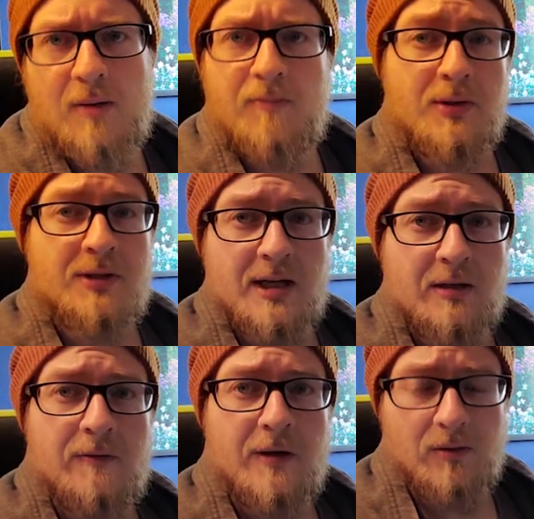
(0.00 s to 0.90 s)

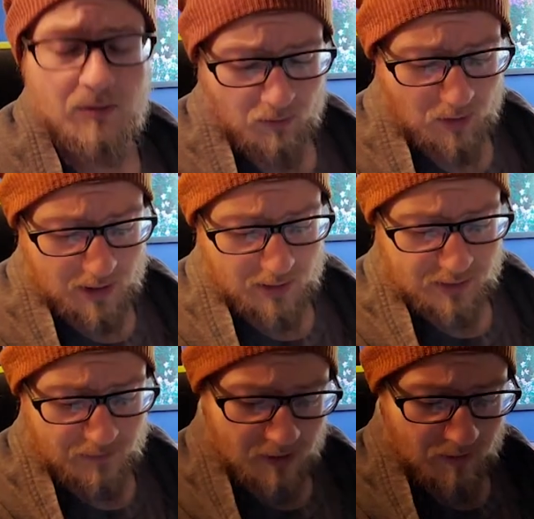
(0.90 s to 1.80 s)
protect federal
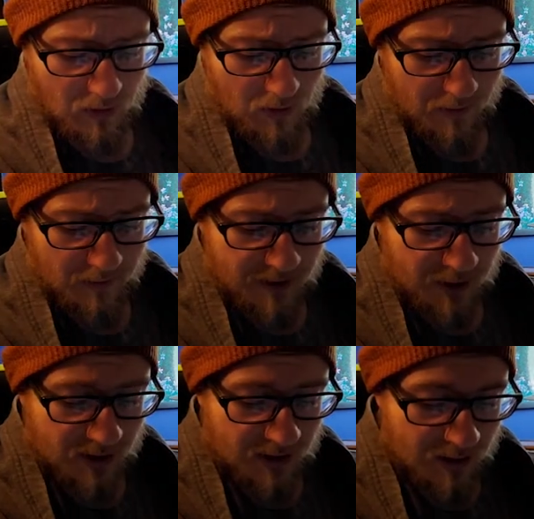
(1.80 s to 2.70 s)
waters from
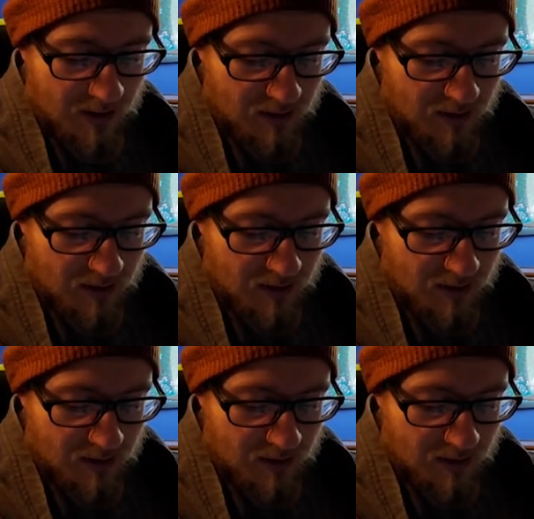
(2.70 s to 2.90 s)
overfishing,